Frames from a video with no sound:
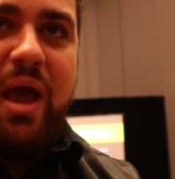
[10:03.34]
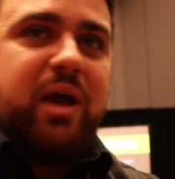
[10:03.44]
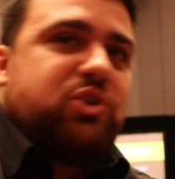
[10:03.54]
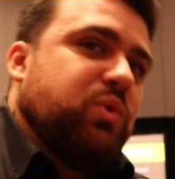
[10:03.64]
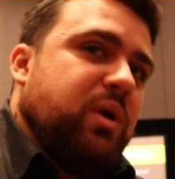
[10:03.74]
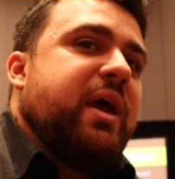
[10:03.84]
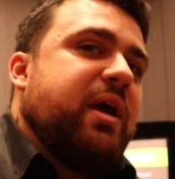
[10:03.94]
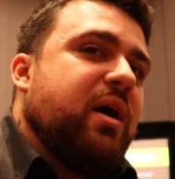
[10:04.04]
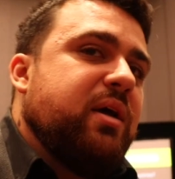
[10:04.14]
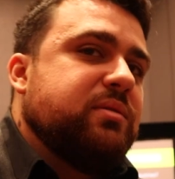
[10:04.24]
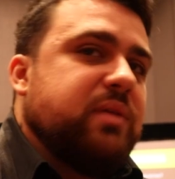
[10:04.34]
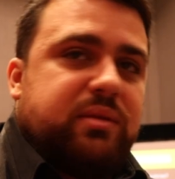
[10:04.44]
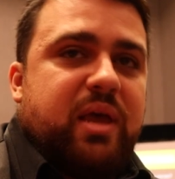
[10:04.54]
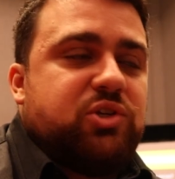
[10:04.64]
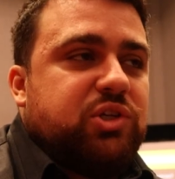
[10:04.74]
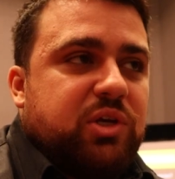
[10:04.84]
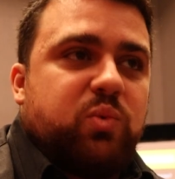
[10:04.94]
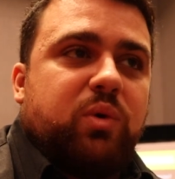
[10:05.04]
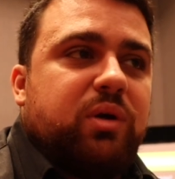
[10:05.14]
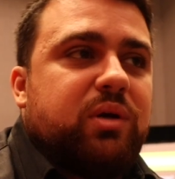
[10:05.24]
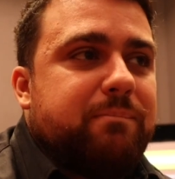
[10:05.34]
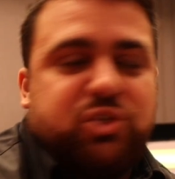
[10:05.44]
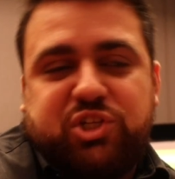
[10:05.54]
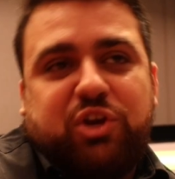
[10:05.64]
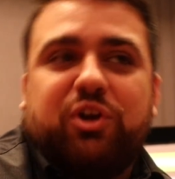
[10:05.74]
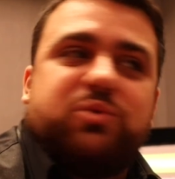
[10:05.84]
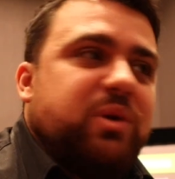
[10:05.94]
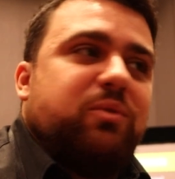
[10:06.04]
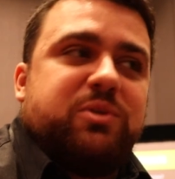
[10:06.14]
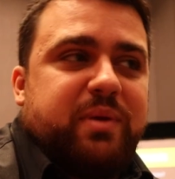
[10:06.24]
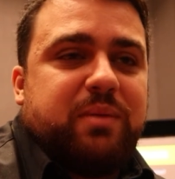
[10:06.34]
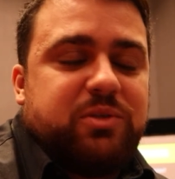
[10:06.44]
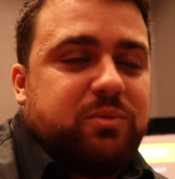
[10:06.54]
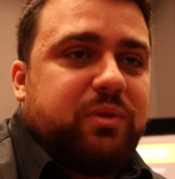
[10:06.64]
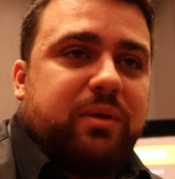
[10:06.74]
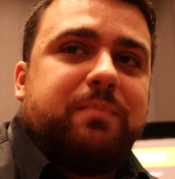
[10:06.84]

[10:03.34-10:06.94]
actual AI that actually does work. I'm just curious what everyone's been up to with it.